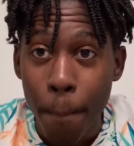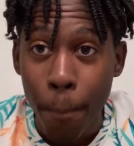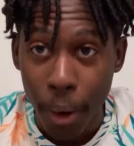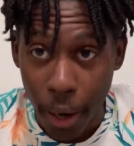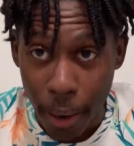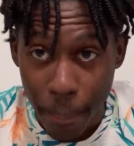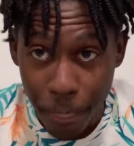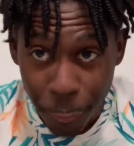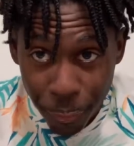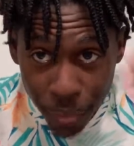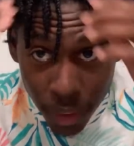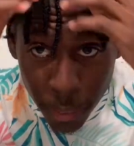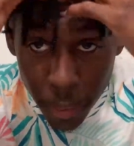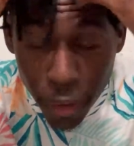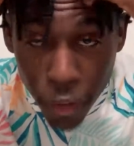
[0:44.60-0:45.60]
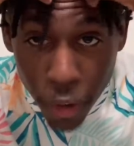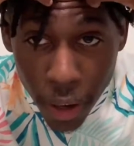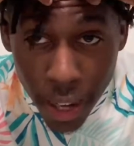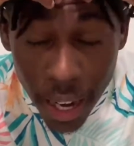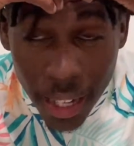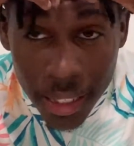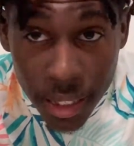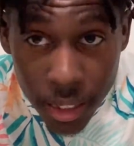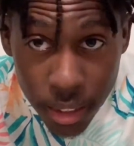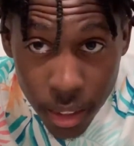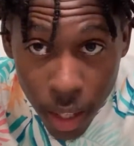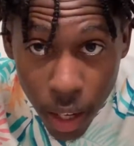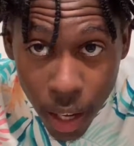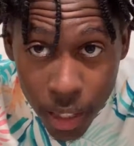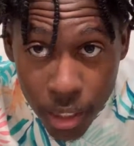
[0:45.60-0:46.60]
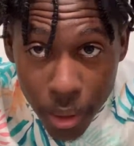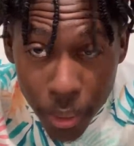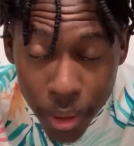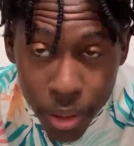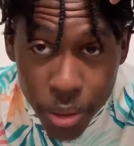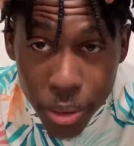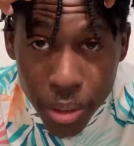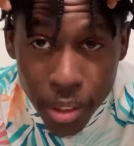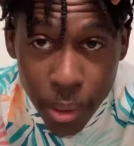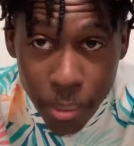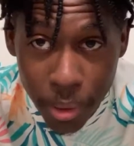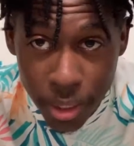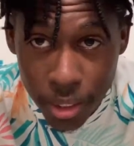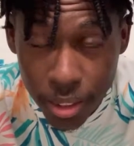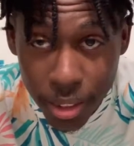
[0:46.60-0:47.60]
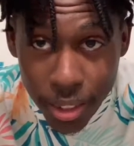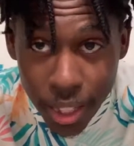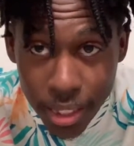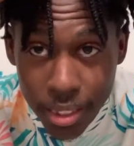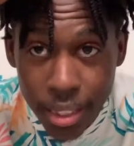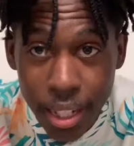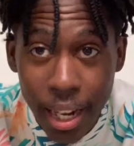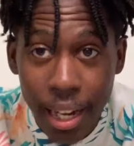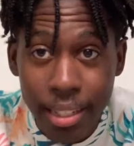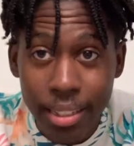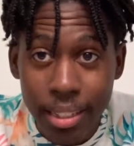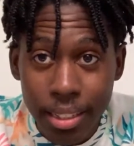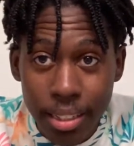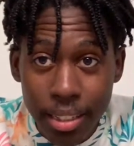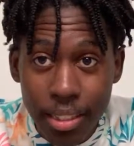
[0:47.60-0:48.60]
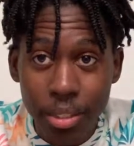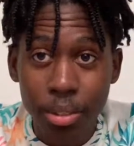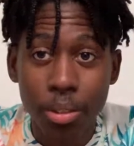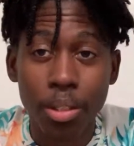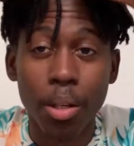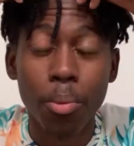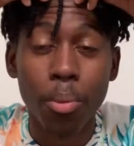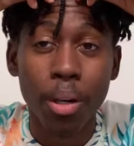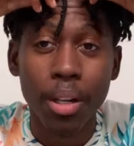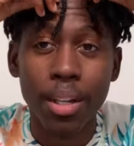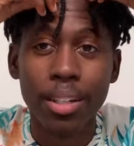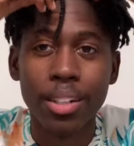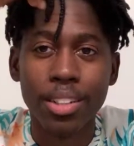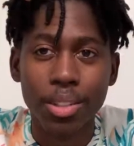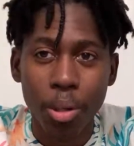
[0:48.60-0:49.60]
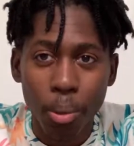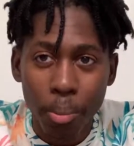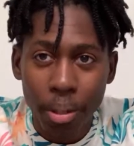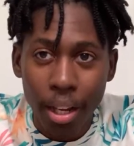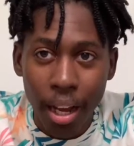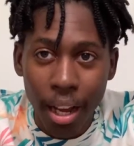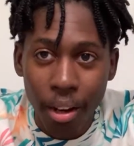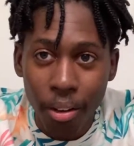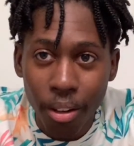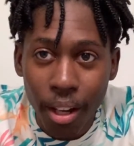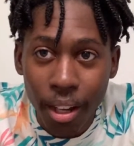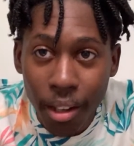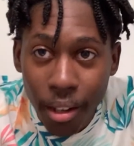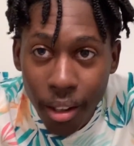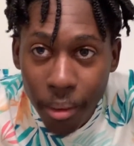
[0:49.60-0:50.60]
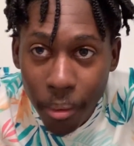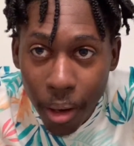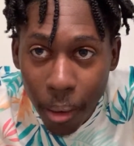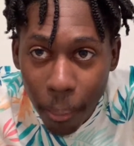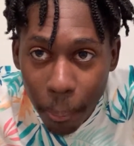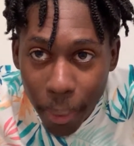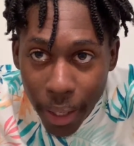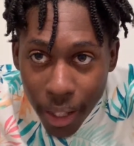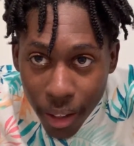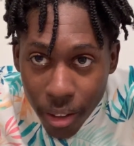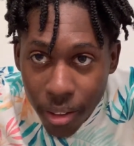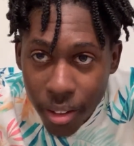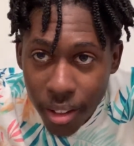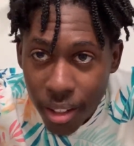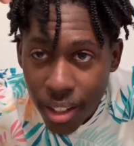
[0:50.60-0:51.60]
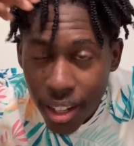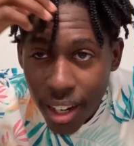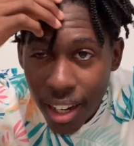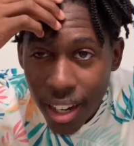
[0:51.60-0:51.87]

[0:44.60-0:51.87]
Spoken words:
But before I actually start, I actually want to do something. So yesterday I did this to someone and they told me that I look like a beetle.